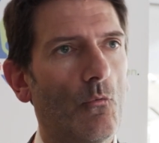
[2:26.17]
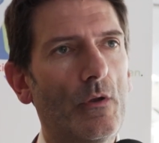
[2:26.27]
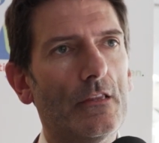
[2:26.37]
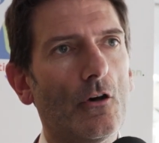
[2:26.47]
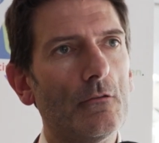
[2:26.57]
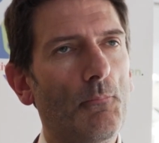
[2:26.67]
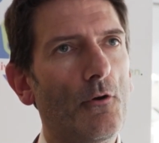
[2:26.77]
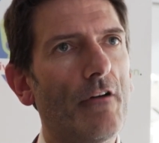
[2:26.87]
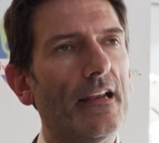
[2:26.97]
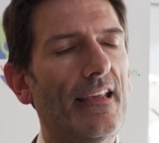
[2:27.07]
we don't
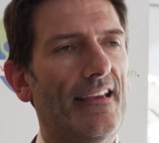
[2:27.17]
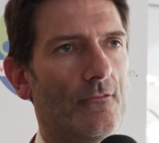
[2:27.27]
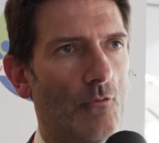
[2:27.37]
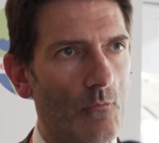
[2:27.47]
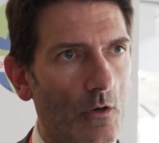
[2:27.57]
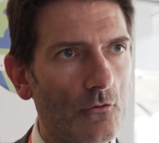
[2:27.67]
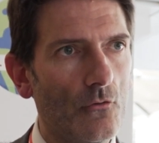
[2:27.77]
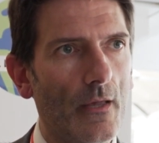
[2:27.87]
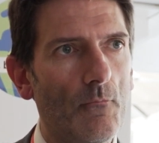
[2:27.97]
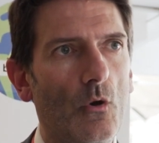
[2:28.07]
provide extra work to
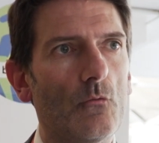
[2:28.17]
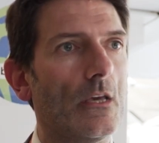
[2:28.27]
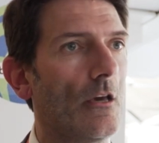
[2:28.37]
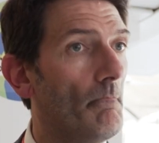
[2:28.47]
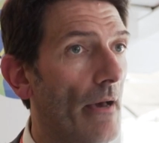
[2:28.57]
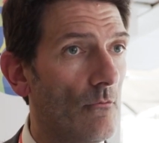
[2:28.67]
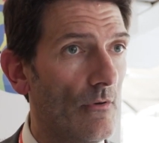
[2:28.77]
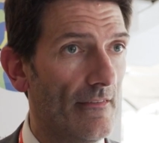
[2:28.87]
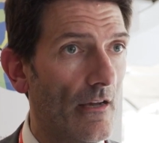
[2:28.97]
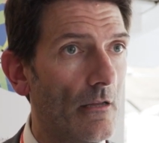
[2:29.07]
them when we come back
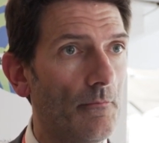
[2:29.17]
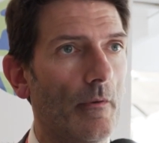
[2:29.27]
with startup,